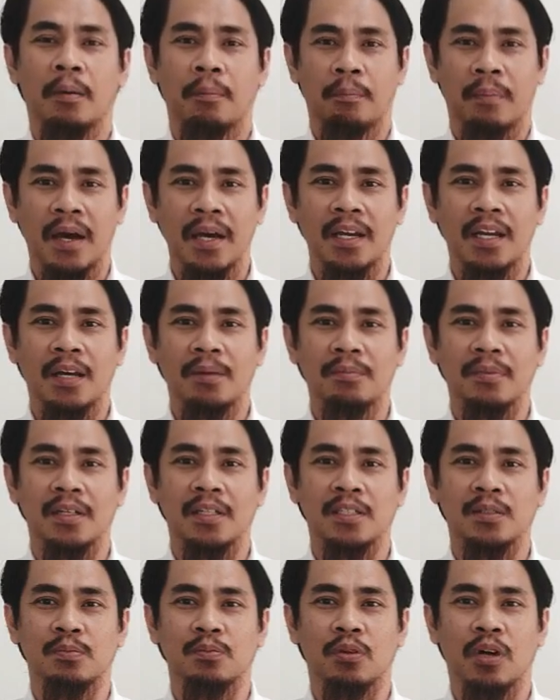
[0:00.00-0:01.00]
My name
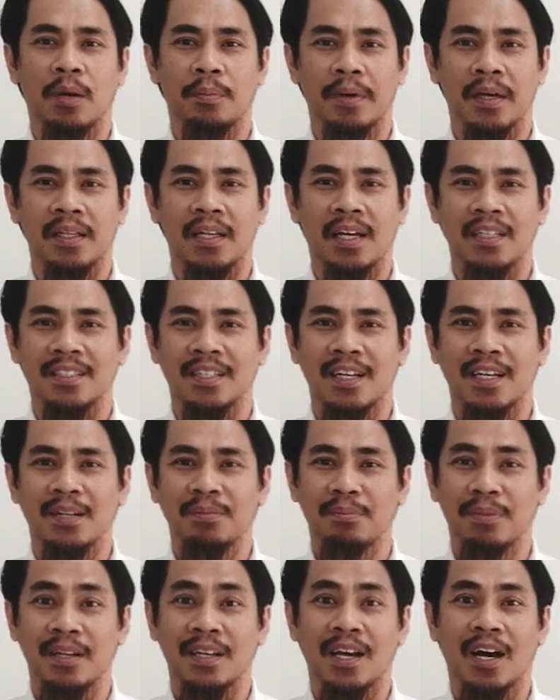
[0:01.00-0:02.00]
is Muhammad
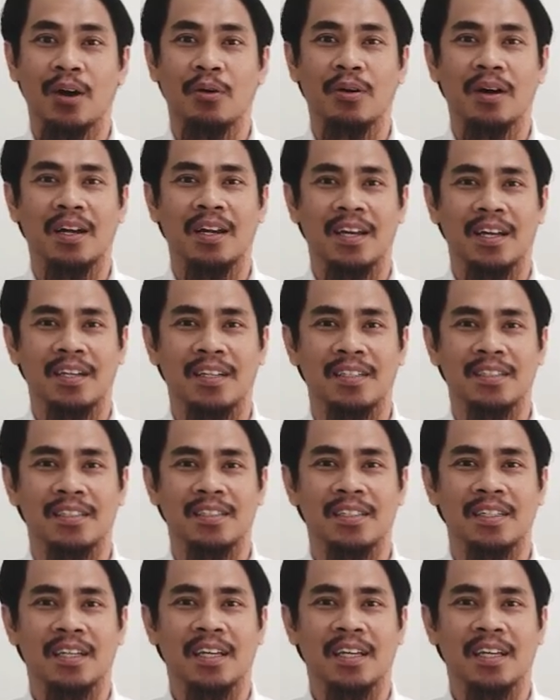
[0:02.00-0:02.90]
Azlan bin Awang Ladis,